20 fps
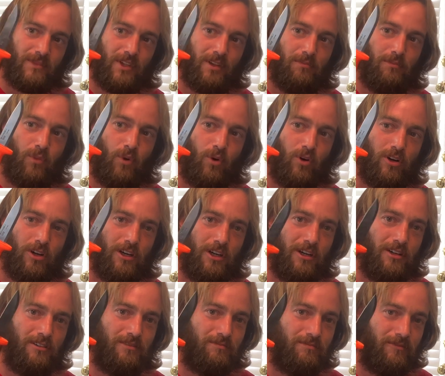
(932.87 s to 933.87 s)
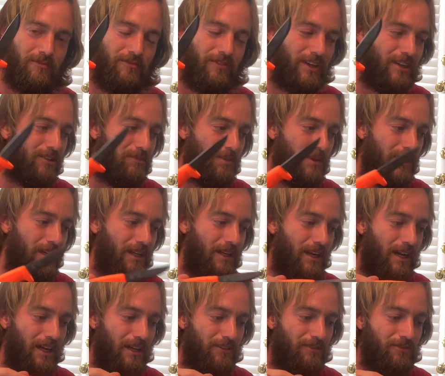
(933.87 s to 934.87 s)
Mora fixed blade
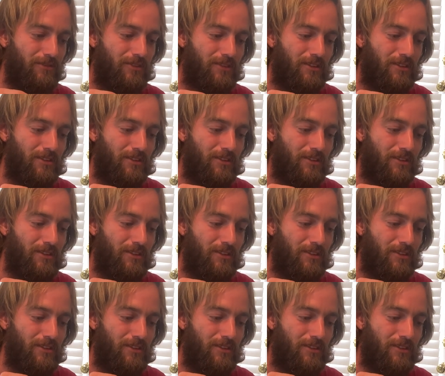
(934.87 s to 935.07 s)
knife,